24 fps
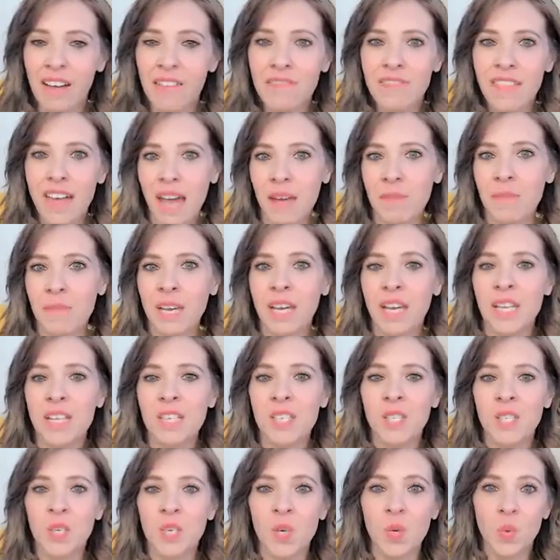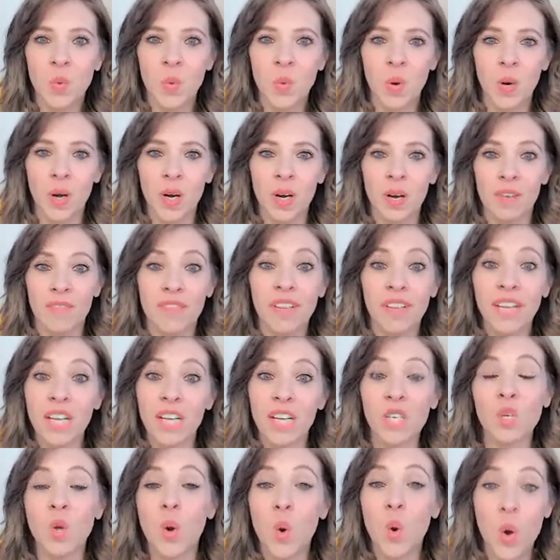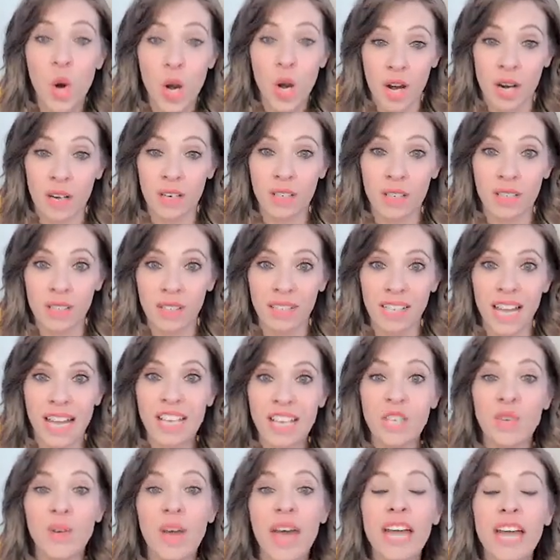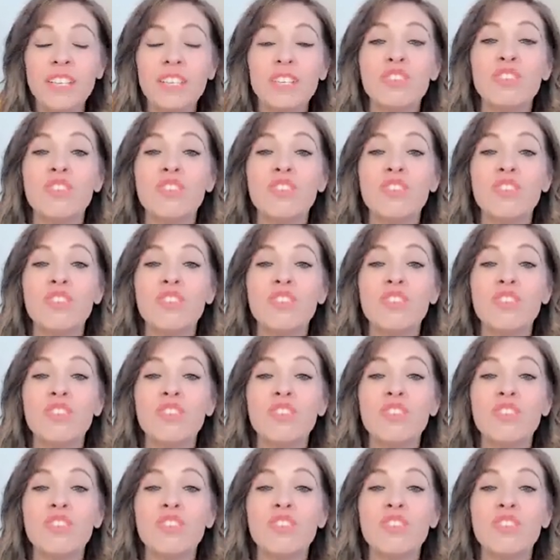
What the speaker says: that because you were feeling torn, like you had to